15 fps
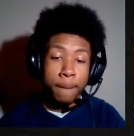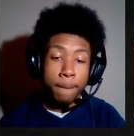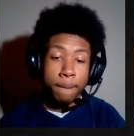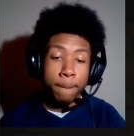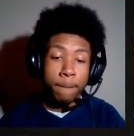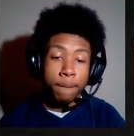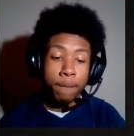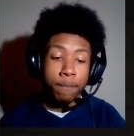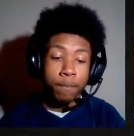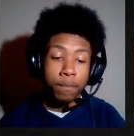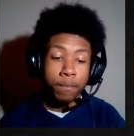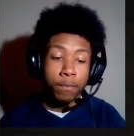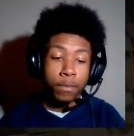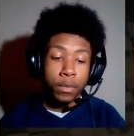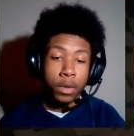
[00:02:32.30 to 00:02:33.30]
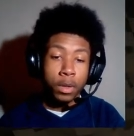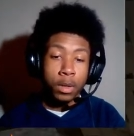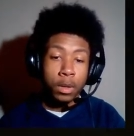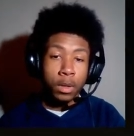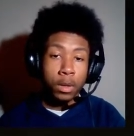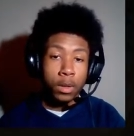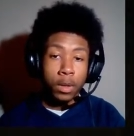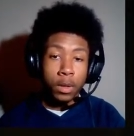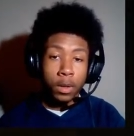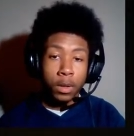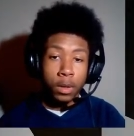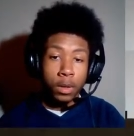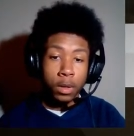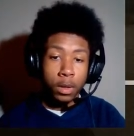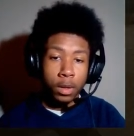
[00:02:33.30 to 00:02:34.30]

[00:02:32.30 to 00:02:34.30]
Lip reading: Nobody speaks.